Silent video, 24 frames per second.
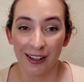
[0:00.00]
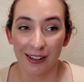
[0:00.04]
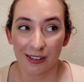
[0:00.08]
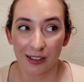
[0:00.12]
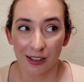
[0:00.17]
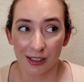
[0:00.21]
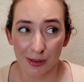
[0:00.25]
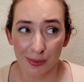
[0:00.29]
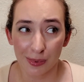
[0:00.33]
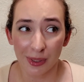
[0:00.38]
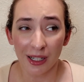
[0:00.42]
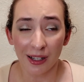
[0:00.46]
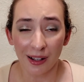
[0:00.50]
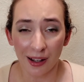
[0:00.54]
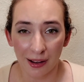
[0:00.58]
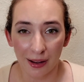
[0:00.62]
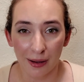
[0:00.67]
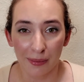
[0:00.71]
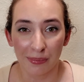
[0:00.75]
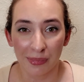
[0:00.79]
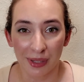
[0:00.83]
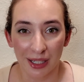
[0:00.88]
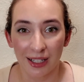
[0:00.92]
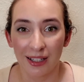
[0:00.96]
So it's been a
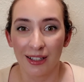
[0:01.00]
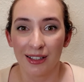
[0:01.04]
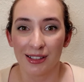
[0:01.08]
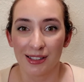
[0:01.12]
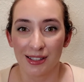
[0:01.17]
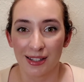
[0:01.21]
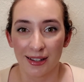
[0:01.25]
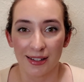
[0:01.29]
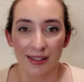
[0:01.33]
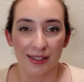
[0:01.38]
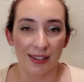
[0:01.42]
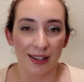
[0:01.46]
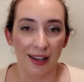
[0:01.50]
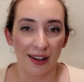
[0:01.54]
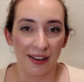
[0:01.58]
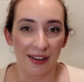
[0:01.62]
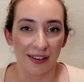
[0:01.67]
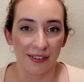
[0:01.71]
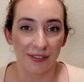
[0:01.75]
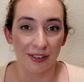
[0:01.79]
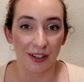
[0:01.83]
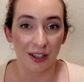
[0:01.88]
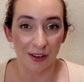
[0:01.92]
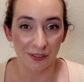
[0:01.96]
hot minute since
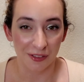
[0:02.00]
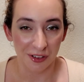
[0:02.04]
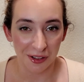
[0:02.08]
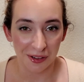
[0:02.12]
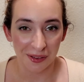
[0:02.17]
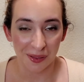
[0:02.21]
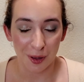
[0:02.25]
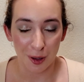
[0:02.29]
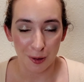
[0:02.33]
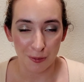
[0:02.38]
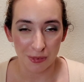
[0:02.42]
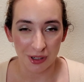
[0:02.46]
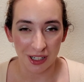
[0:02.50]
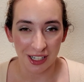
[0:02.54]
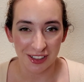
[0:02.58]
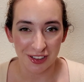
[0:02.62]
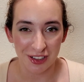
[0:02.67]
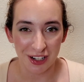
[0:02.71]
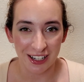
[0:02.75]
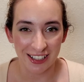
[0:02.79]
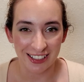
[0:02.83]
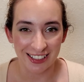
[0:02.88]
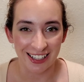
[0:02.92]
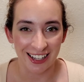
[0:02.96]
I've covered that
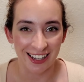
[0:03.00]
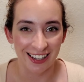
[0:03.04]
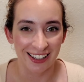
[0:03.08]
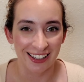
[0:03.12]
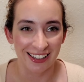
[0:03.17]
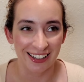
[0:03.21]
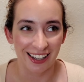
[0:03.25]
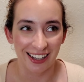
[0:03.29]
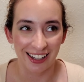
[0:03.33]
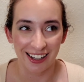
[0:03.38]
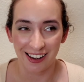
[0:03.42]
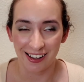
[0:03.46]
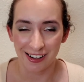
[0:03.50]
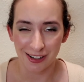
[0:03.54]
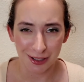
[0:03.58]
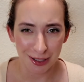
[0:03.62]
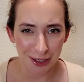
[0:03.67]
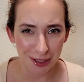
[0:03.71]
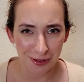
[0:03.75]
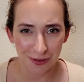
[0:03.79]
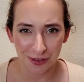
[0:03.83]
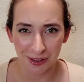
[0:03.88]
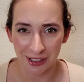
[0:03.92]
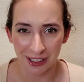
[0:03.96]
project, and I kind of
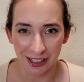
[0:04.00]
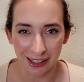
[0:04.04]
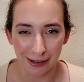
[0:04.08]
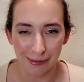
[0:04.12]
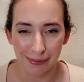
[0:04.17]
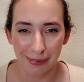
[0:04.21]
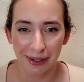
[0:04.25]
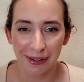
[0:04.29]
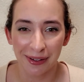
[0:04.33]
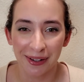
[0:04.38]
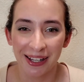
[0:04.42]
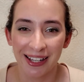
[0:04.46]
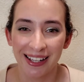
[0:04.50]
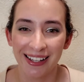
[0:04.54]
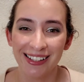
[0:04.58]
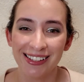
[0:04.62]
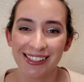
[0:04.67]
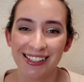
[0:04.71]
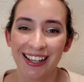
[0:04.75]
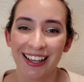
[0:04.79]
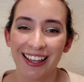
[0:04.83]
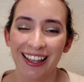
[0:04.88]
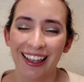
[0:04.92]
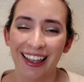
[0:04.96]
just forgot about
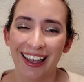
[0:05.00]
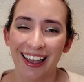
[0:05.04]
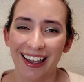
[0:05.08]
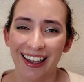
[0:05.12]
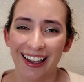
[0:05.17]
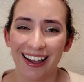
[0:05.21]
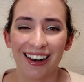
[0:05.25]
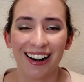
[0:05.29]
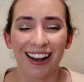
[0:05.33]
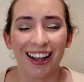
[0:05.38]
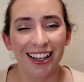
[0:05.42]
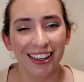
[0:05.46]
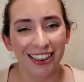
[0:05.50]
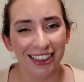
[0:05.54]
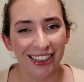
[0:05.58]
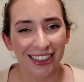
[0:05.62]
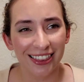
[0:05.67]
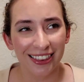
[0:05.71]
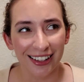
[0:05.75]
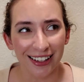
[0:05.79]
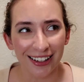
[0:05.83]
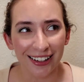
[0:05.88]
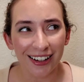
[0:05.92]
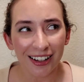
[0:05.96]
it. And I
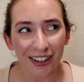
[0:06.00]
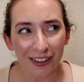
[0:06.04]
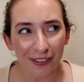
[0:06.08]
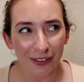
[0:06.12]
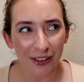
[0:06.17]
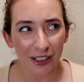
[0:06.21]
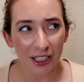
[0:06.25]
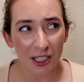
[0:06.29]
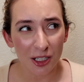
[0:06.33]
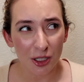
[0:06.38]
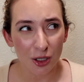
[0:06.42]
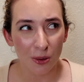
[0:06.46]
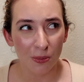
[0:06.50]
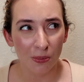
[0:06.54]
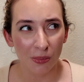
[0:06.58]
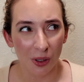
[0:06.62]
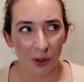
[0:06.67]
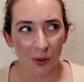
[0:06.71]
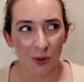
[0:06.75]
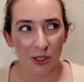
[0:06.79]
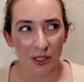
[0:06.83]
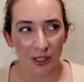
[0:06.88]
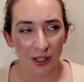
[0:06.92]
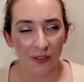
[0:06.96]
think I finished
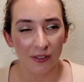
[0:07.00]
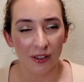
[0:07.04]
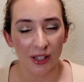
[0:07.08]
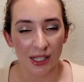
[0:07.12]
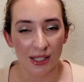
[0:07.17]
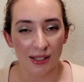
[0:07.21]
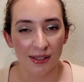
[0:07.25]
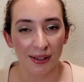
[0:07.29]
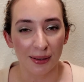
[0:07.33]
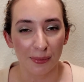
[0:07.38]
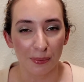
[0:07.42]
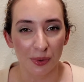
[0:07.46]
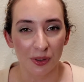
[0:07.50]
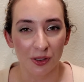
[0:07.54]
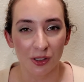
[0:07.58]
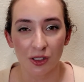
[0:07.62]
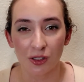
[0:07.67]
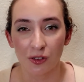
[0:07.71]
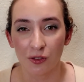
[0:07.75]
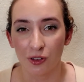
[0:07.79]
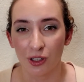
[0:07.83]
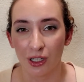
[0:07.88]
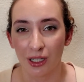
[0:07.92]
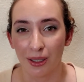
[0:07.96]
most of the
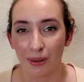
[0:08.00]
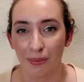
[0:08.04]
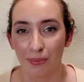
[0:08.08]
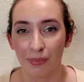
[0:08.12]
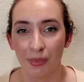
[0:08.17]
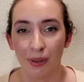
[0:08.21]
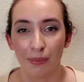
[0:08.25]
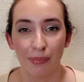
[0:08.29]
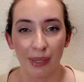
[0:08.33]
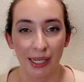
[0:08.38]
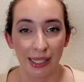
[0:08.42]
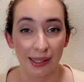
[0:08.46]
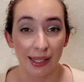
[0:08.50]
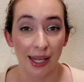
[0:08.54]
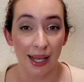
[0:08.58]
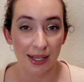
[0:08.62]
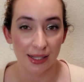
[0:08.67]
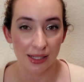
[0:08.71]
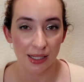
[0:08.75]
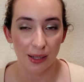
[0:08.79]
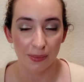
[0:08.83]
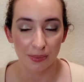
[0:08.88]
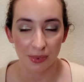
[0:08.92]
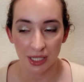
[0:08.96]
samples from my
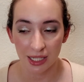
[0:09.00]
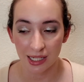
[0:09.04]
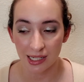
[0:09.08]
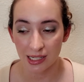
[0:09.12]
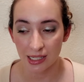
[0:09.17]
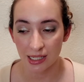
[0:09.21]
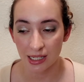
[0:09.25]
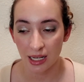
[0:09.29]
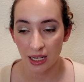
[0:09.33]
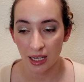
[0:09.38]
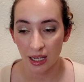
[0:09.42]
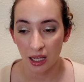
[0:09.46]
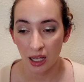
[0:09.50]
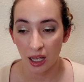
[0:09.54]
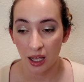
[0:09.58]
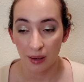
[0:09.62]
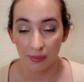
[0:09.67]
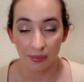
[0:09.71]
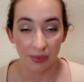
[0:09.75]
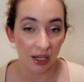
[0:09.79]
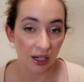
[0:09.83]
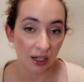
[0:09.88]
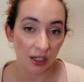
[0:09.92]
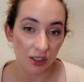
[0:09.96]
last update.
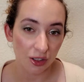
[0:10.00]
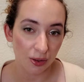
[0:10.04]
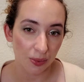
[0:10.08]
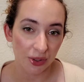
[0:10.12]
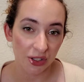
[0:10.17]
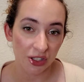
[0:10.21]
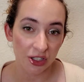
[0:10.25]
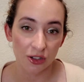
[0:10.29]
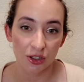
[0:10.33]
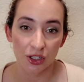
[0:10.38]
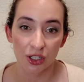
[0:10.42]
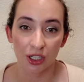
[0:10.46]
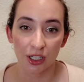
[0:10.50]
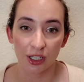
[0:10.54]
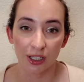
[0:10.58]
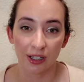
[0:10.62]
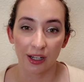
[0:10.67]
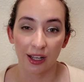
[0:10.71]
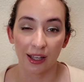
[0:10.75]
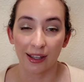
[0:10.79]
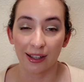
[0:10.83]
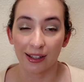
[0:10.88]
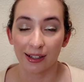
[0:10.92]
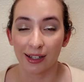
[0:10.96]
Not 100% sure,
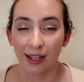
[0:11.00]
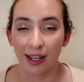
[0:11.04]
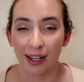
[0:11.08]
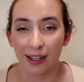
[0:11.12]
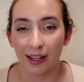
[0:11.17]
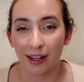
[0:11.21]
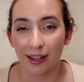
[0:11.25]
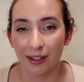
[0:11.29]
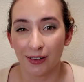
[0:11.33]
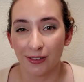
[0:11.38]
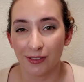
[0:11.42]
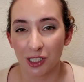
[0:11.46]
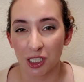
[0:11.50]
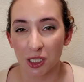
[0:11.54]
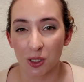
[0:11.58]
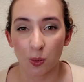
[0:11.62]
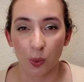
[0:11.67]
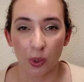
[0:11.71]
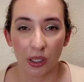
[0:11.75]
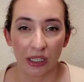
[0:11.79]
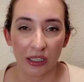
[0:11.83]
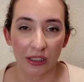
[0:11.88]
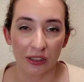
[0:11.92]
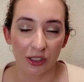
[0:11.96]
and I kind of just
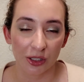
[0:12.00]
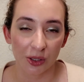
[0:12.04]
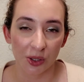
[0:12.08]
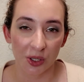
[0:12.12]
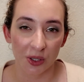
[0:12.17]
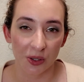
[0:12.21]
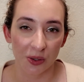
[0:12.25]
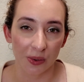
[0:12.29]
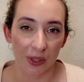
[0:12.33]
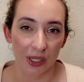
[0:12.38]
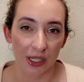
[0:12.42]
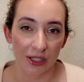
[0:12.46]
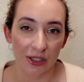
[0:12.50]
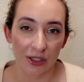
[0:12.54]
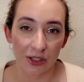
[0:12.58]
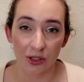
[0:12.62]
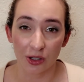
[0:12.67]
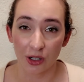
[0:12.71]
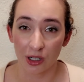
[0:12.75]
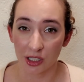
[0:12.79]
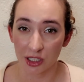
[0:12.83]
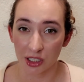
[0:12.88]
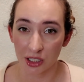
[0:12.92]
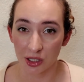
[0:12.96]
want to
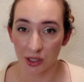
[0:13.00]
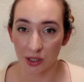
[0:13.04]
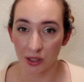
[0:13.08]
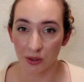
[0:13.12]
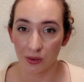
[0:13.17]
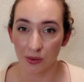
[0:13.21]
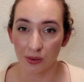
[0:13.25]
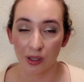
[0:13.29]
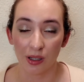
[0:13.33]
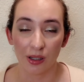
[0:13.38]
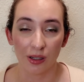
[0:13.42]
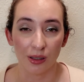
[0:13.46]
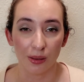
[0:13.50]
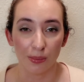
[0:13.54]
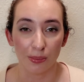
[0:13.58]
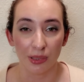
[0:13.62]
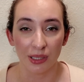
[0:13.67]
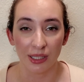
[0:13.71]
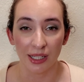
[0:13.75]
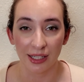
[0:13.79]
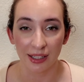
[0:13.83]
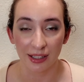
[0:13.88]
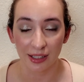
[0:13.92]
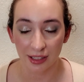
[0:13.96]
start new on a
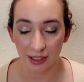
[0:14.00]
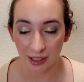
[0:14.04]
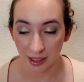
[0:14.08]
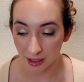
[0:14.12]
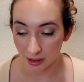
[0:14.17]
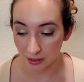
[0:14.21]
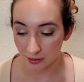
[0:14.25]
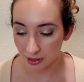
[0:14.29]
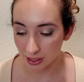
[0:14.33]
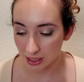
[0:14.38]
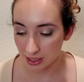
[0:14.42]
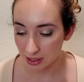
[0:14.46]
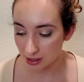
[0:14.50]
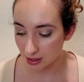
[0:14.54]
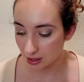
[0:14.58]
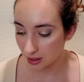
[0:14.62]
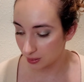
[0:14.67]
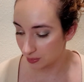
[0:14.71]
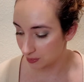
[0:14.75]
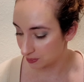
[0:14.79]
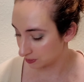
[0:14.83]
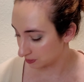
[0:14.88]
blank canvas.